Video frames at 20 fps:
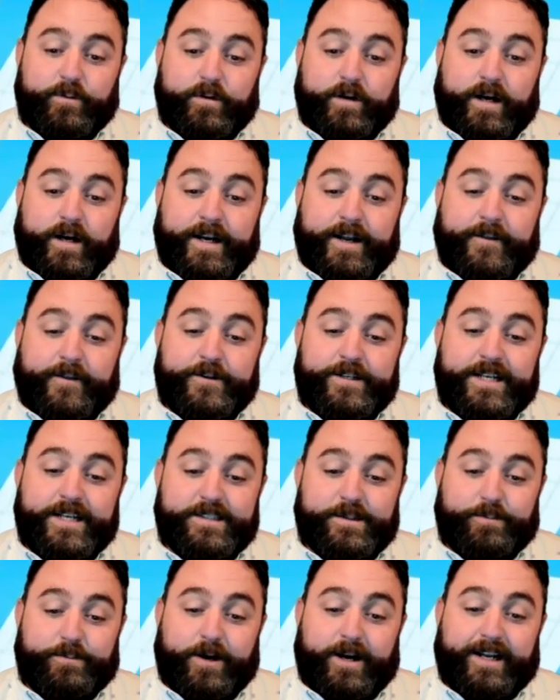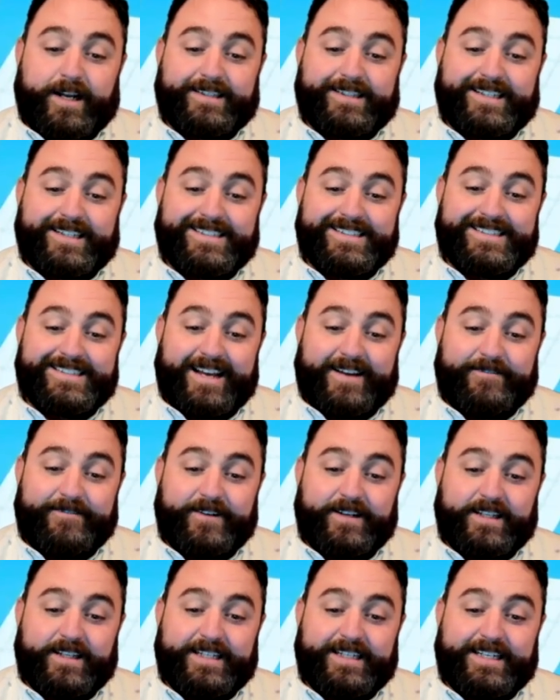Another Tesla product that is
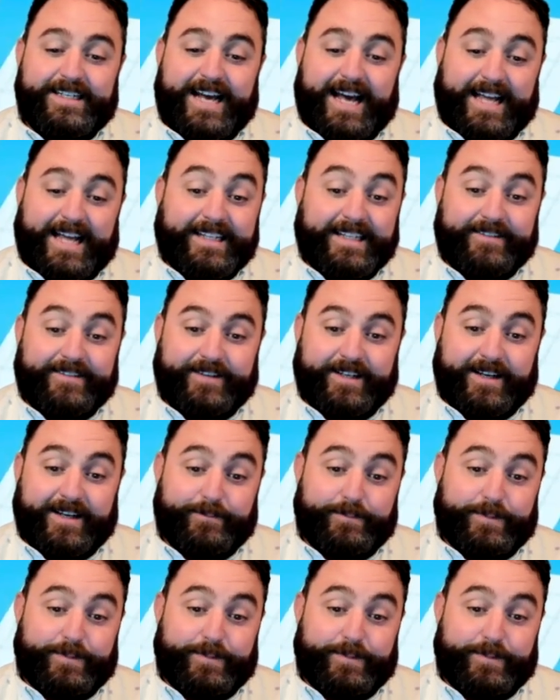definitely not living up